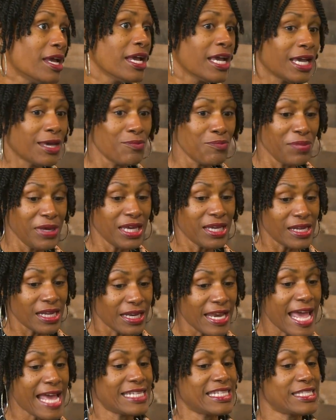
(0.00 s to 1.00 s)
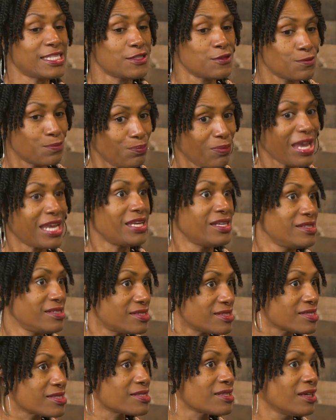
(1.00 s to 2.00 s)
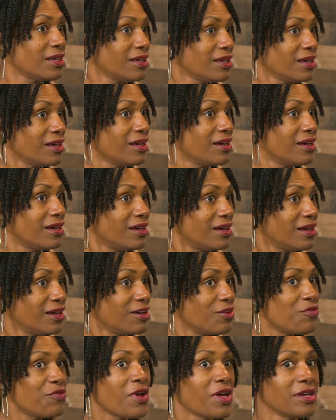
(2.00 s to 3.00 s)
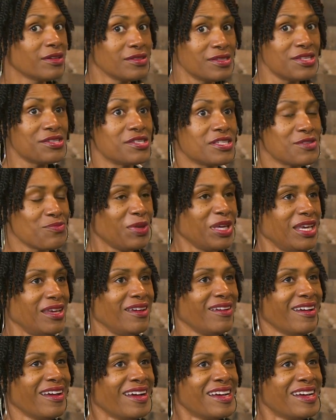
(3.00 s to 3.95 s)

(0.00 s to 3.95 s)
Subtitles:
and being in that space of this is me.